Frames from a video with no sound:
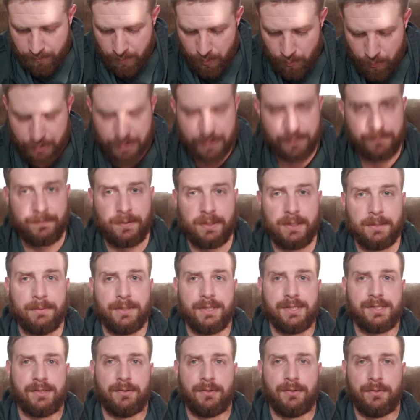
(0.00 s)
Which is funny
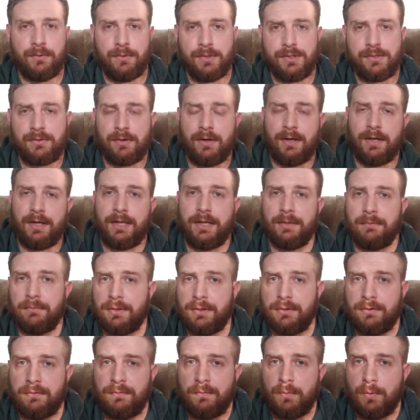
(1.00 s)
because Illinois is trying to get rid
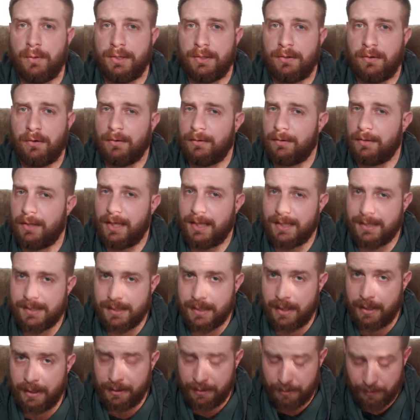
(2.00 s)
of the FOID card, last
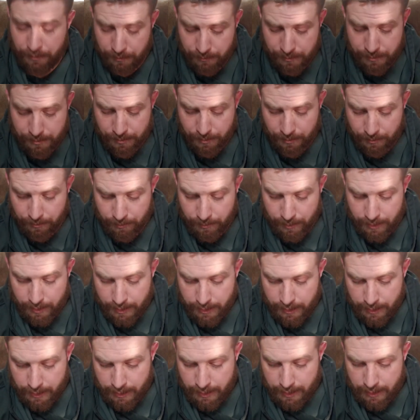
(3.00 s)
I knew. So
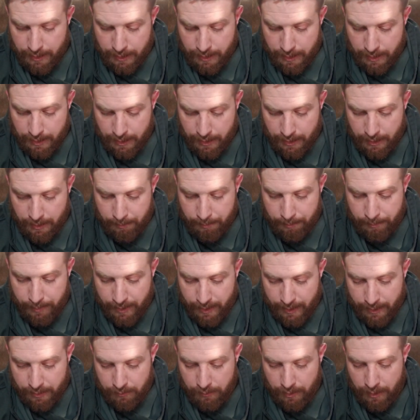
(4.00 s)

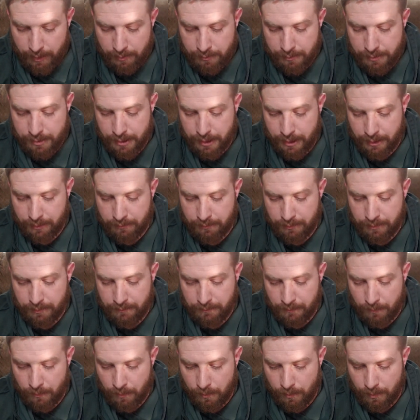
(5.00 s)
background check
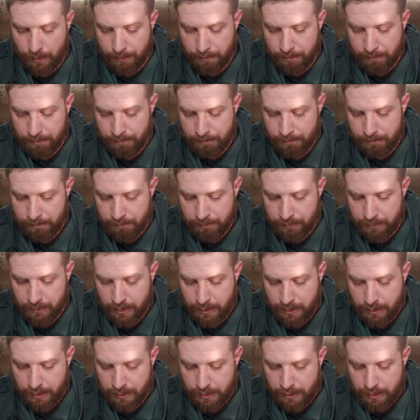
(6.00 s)
reform,
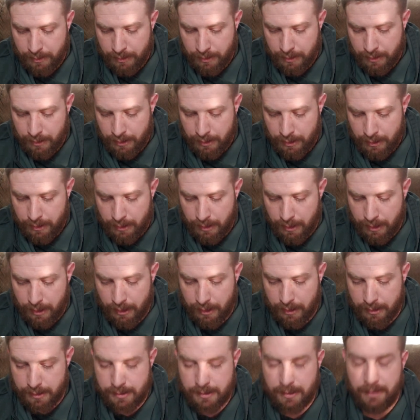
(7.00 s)

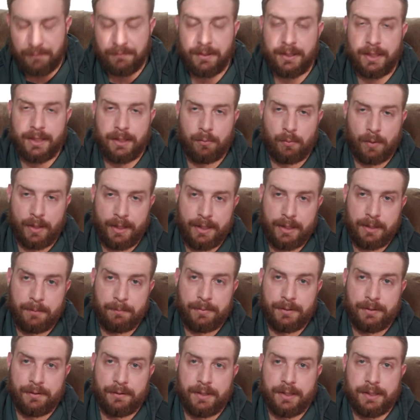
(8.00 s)
7-day waiting
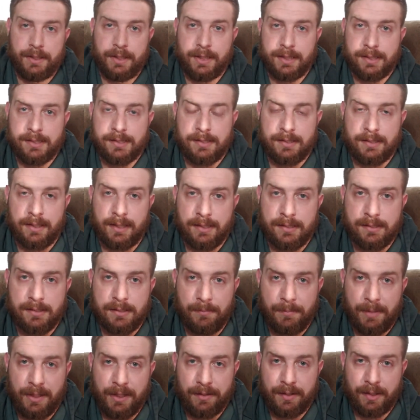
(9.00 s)
period. That's the
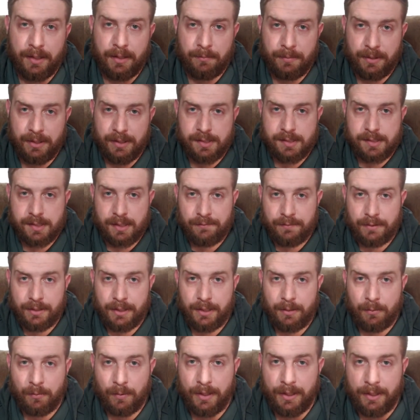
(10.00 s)
main thing. It'd be a
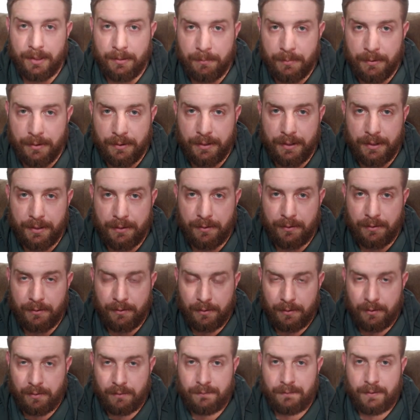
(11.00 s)
7-day waiting period on
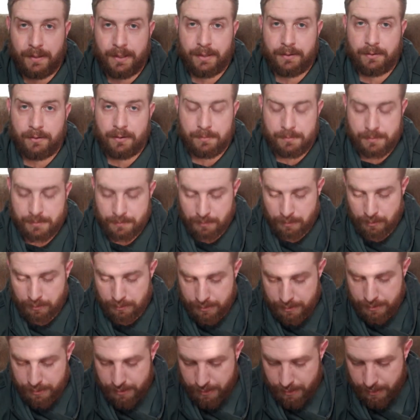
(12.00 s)
all firearms
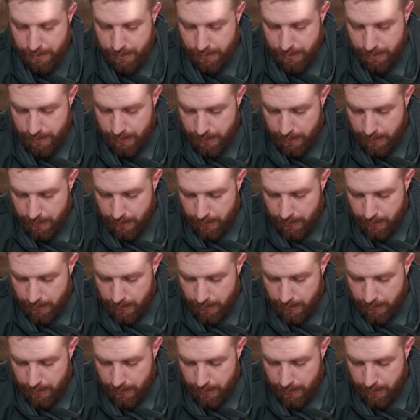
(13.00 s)
purchases.